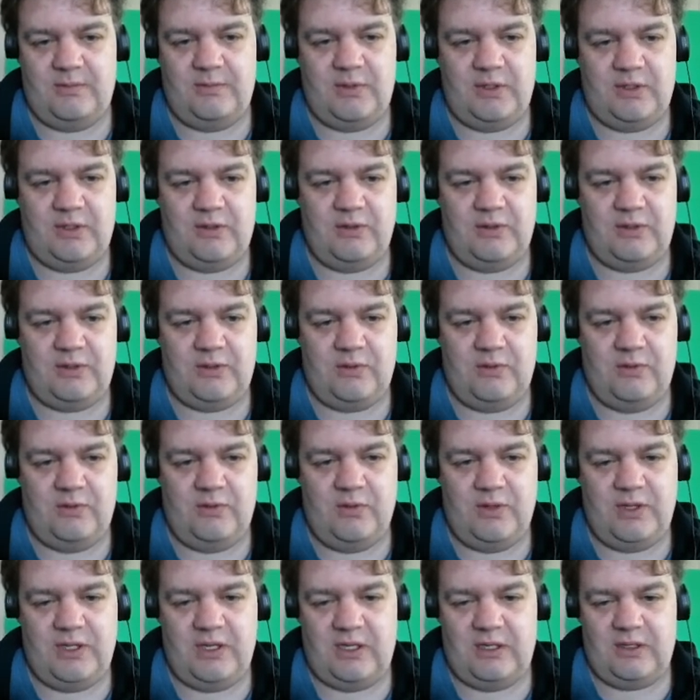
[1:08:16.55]
because
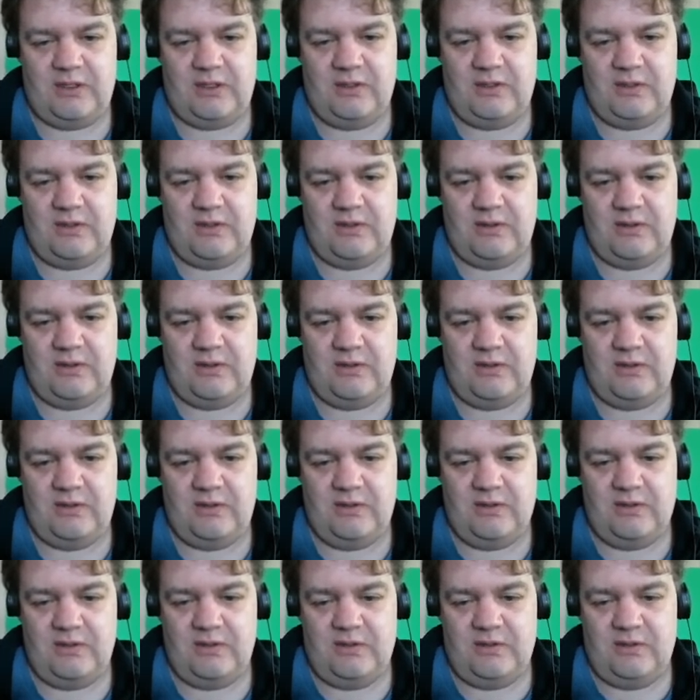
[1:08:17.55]
all you need to do
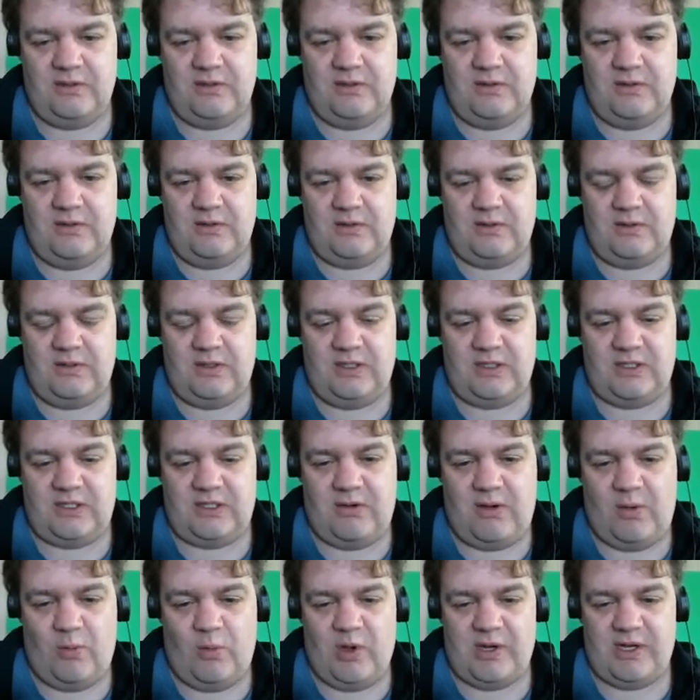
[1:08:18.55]
is
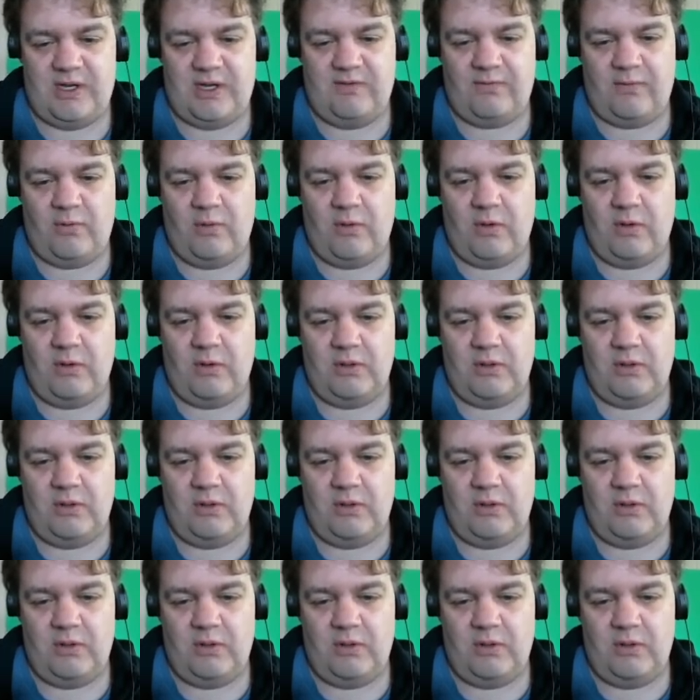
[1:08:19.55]
go up one level.